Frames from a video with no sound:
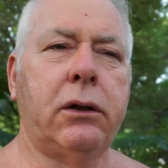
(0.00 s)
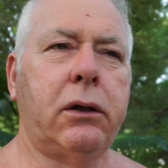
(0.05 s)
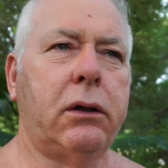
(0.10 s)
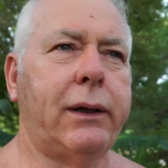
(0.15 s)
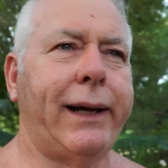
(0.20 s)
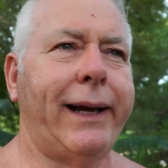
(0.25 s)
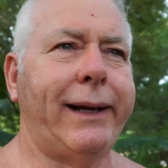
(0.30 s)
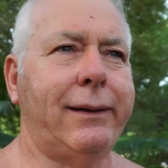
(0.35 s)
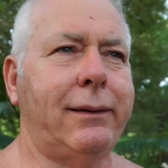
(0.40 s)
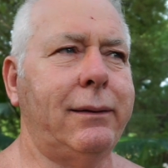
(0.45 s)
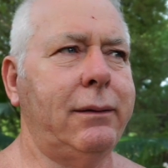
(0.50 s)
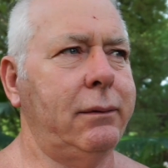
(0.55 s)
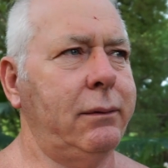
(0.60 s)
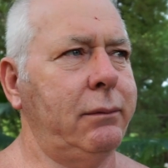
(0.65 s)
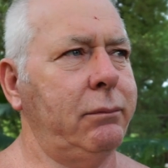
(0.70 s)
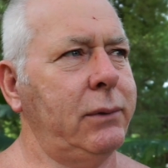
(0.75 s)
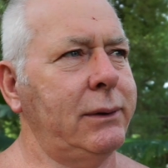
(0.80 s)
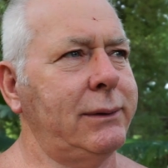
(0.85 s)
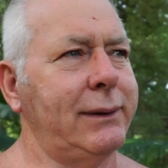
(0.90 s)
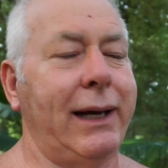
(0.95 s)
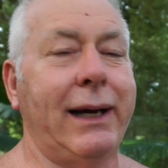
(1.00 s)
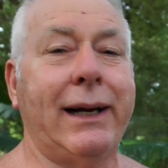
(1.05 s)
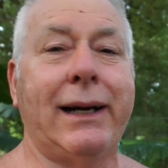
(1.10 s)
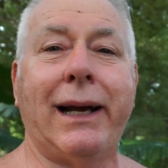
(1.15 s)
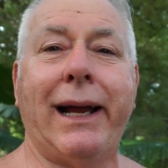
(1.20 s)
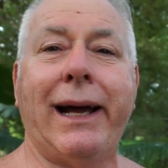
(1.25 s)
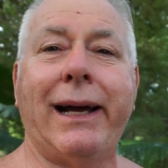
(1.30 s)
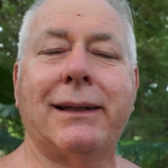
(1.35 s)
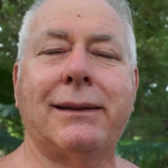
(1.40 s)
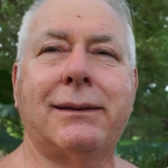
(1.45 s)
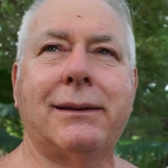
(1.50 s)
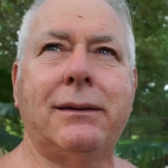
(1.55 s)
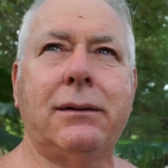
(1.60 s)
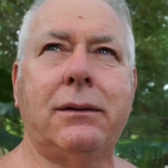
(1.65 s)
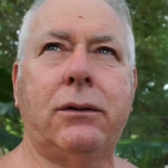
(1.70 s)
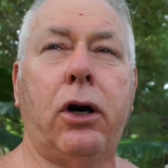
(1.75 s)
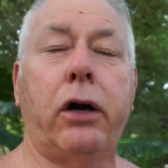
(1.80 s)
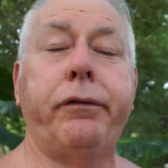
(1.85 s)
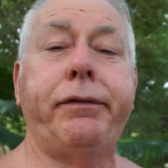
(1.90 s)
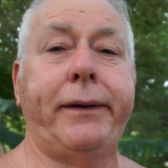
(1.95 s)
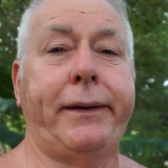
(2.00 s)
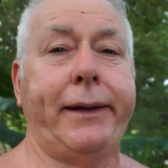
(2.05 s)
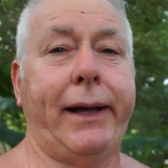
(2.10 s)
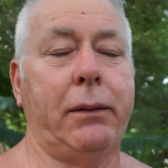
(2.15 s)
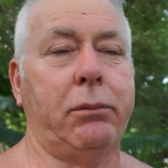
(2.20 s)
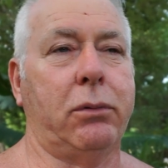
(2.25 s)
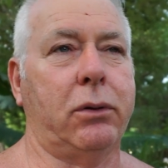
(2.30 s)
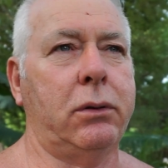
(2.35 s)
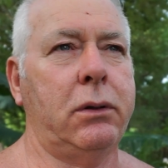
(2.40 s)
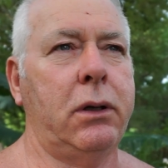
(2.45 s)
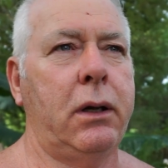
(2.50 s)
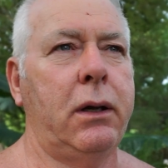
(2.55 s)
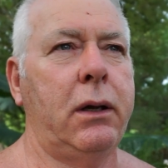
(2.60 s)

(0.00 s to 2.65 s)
like, was it a glass coffee table.